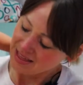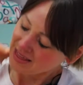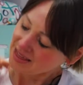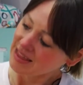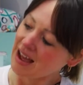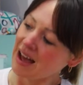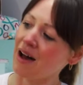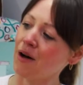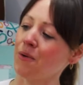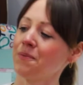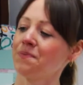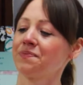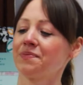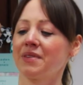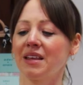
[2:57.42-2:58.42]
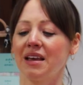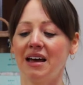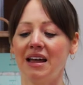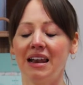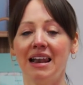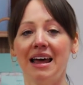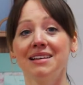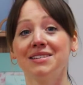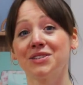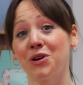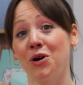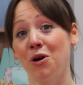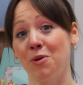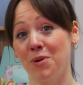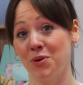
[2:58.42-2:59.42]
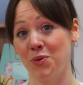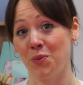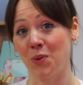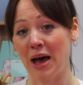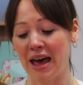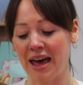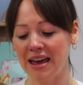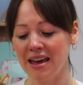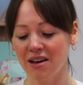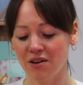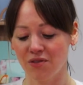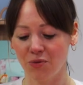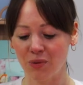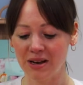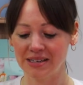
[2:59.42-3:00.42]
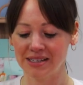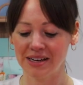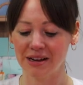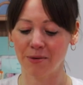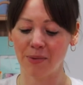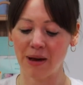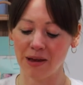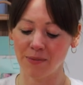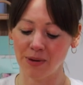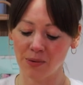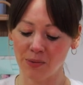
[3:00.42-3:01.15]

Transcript: Now, a less common way of winding a baby,